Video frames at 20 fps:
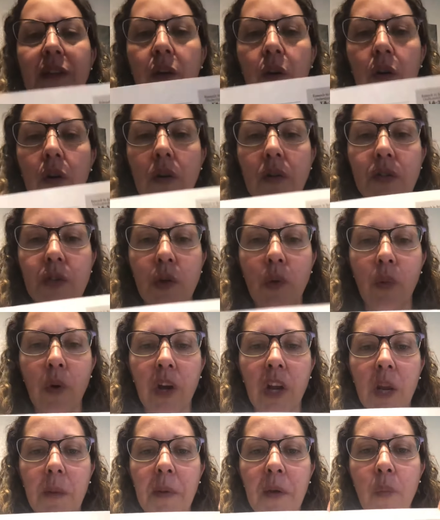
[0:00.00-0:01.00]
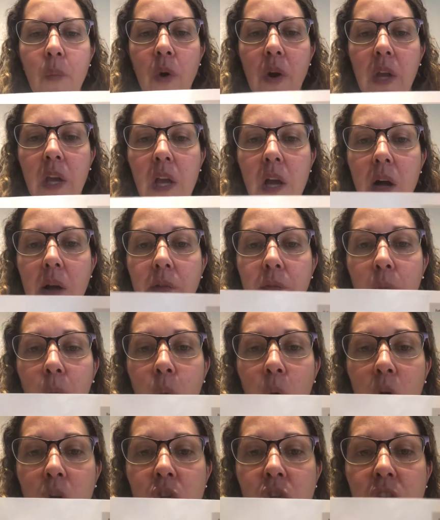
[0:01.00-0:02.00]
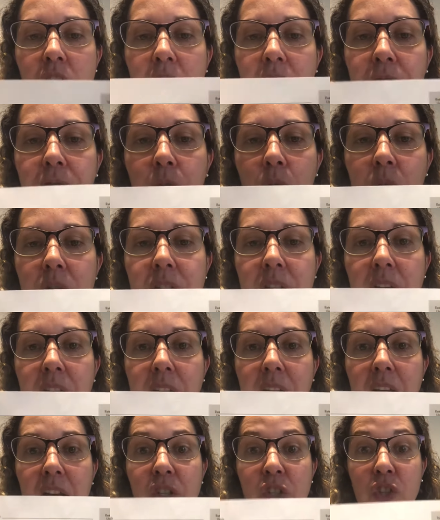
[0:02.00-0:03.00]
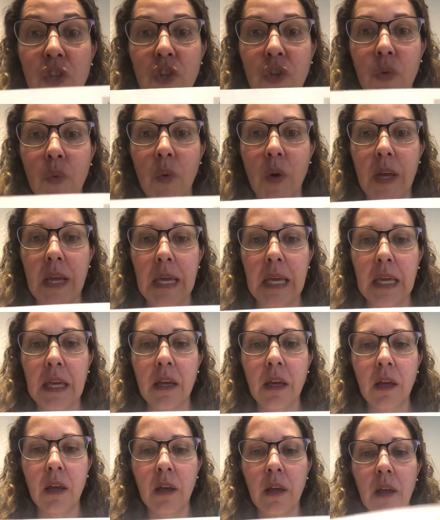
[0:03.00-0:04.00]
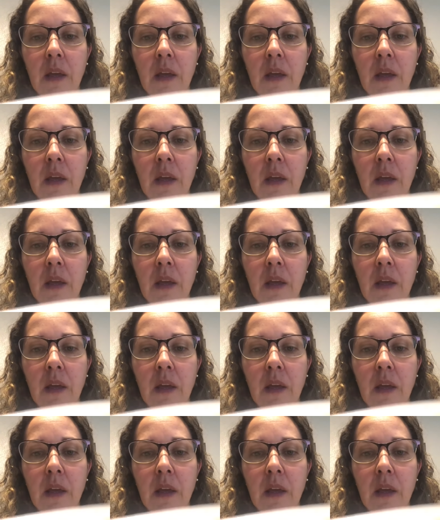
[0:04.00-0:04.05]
and girls, so we're going to be working on worksheet 14-3,